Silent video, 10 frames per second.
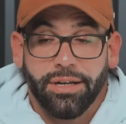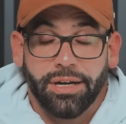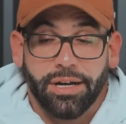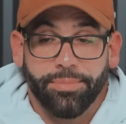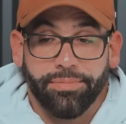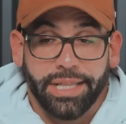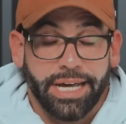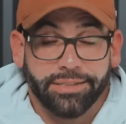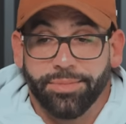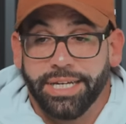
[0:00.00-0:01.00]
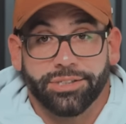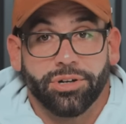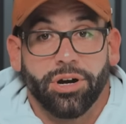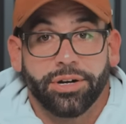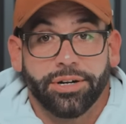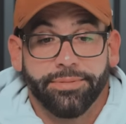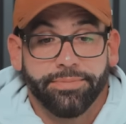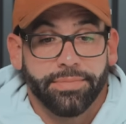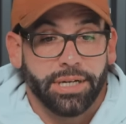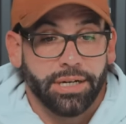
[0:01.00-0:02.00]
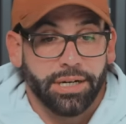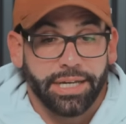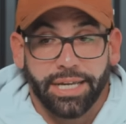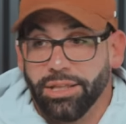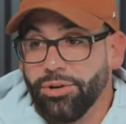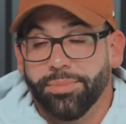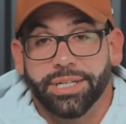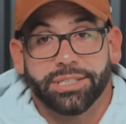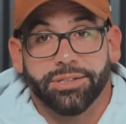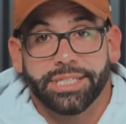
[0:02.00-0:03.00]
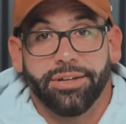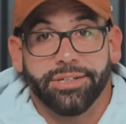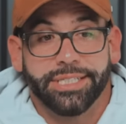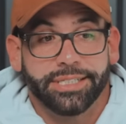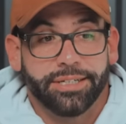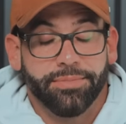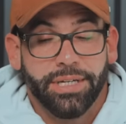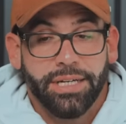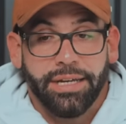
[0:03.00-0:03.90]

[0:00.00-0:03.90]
allows them to get stronger, again, load the musculoskeletal system,